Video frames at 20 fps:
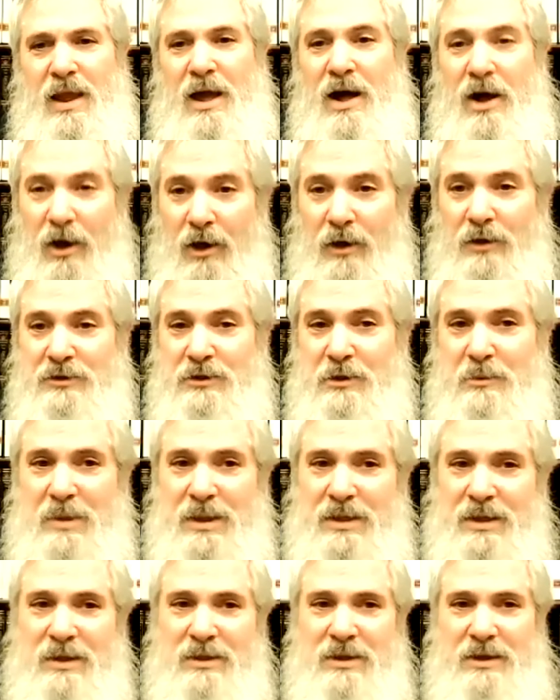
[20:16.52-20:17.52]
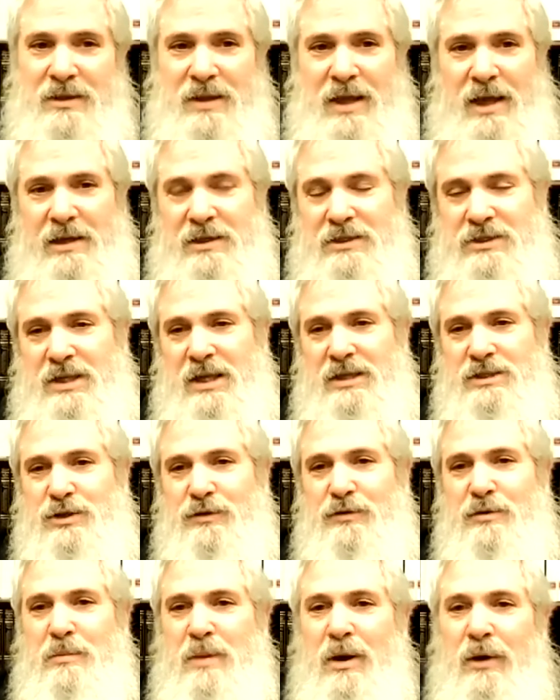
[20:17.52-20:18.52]
Ultimately, the United States of
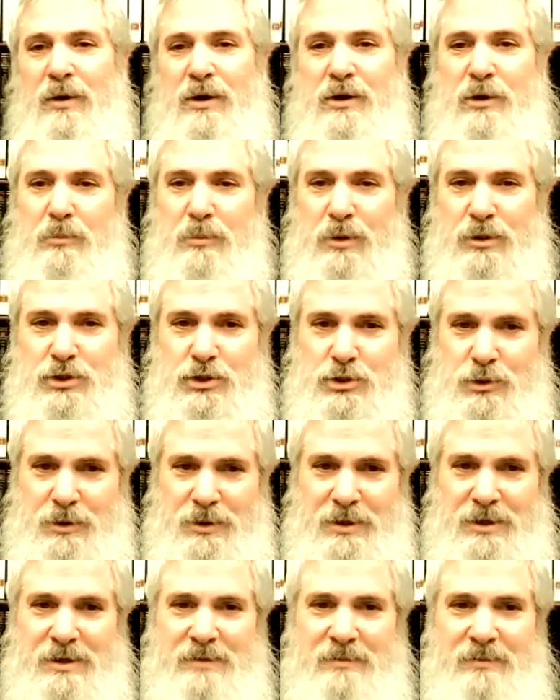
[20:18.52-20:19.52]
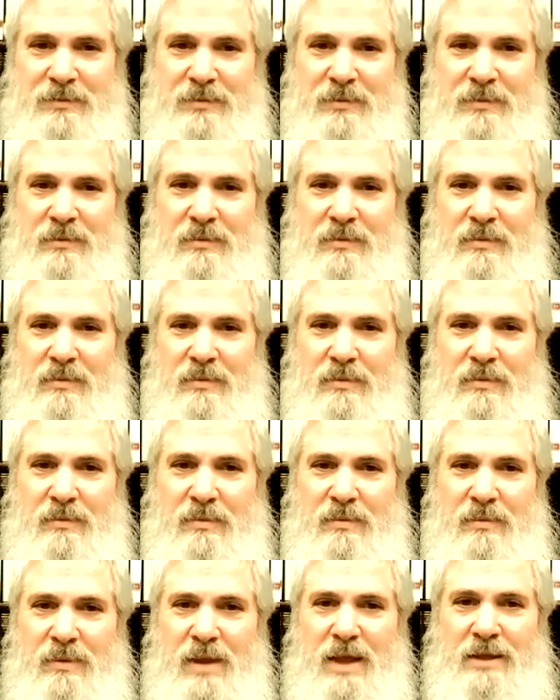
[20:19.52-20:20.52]
America matured.
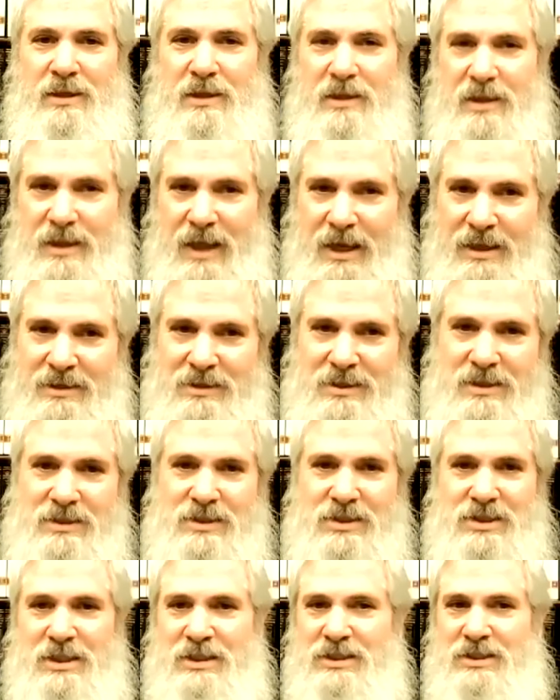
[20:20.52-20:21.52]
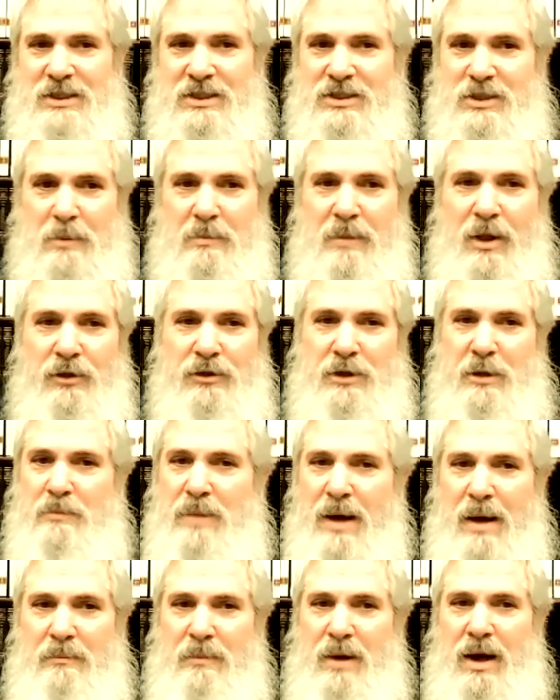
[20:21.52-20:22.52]
And in the 1960s, the melting
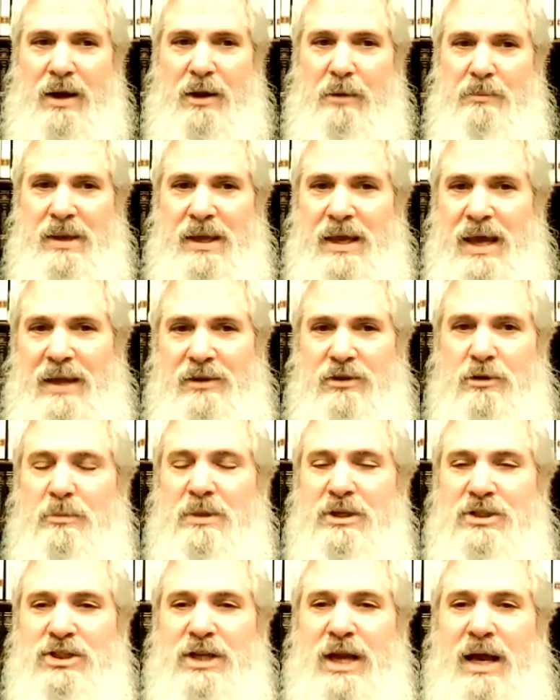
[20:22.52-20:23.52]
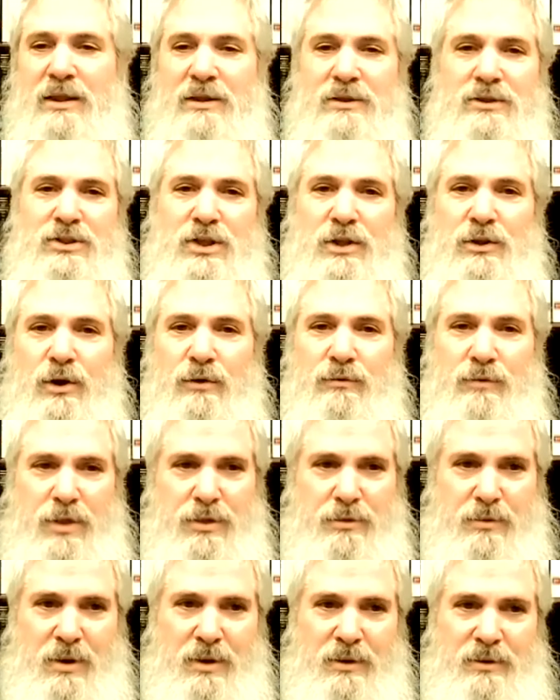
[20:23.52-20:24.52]
pot model began to be challenged and
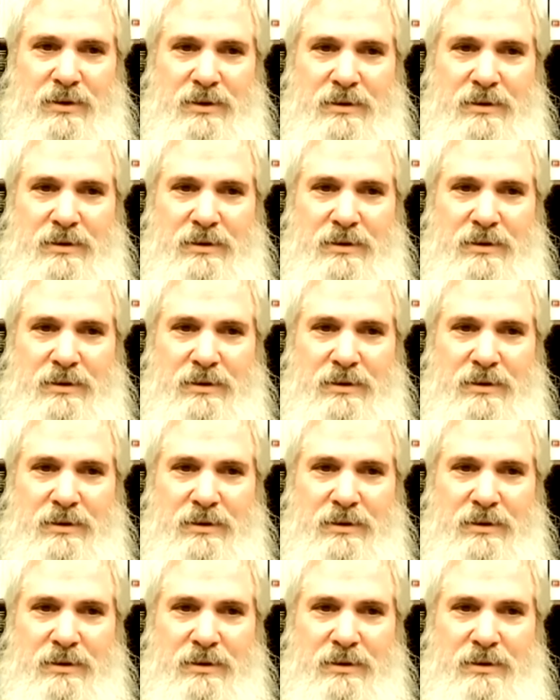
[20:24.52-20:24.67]
overthrown.